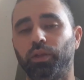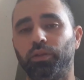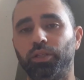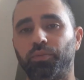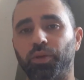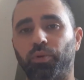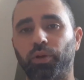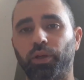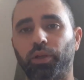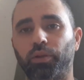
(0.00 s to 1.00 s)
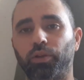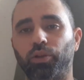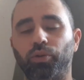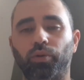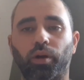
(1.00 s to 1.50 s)
these people in,
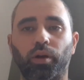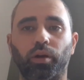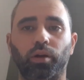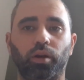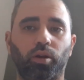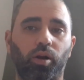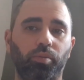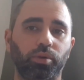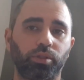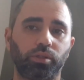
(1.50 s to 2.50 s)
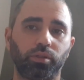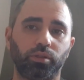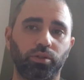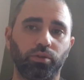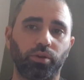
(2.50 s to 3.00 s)
you are accomplice
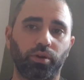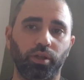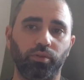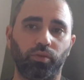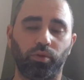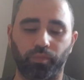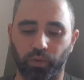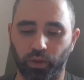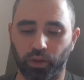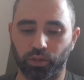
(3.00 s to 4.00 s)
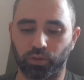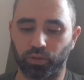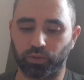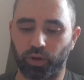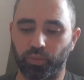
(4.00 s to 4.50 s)
to their evil. So
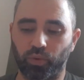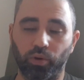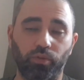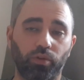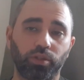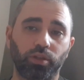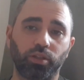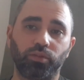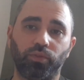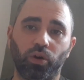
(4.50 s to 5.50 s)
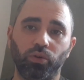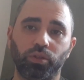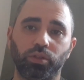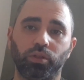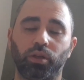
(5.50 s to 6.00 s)
it's very important for us not to
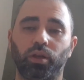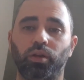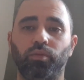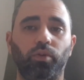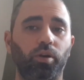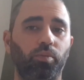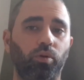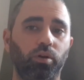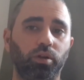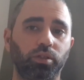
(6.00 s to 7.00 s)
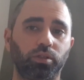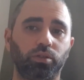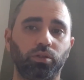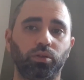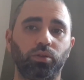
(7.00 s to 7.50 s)
vote, very important for us
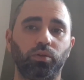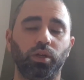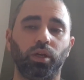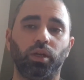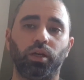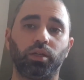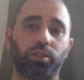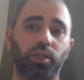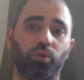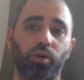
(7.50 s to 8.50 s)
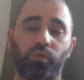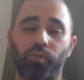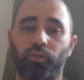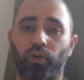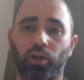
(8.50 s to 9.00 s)
to stay away from
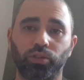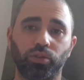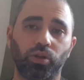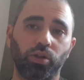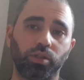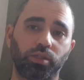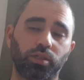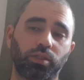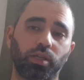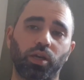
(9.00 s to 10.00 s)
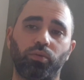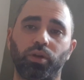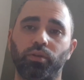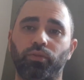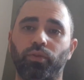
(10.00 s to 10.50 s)
falsehoods, to stay
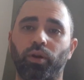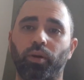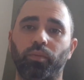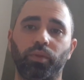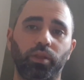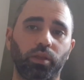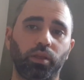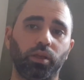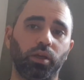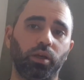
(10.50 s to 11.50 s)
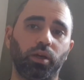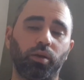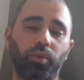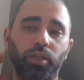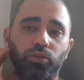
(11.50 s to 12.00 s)
away from the
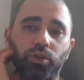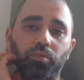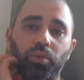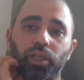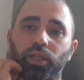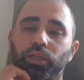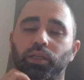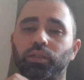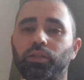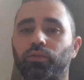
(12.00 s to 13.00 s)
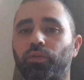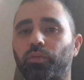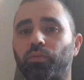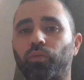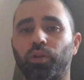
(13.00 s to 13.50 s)
mainstream medias,
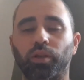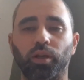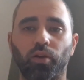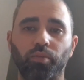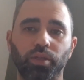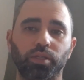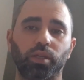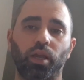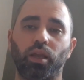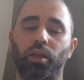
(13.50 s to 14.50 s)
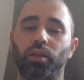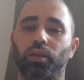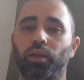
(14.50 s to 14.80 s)
from what the government's saying.